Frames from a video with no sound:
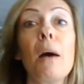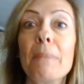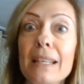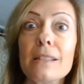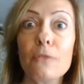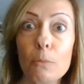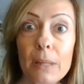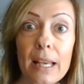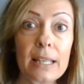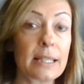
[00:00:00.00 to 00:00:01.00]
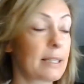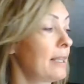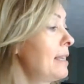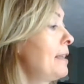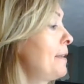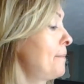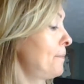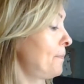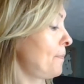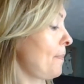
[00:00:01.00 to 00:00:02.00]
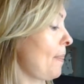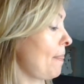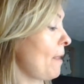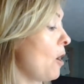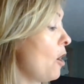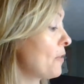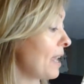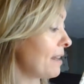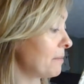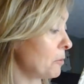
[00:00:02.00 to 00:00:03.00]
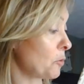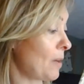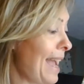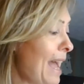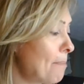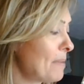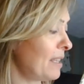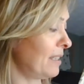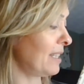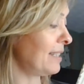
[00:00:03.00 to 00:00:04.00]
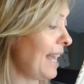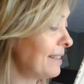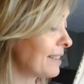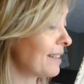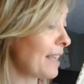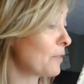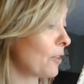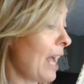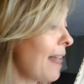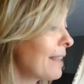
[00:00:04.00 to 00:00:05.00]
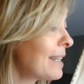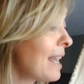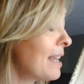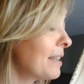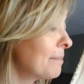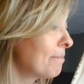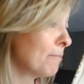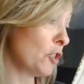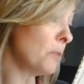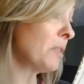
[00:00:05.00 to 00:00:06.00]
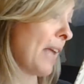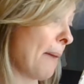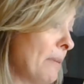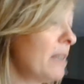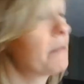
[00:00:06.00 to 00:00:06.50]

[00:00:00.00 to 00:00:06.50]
a peaceful place. All the animals were happy and contented. As for Helen, she was happy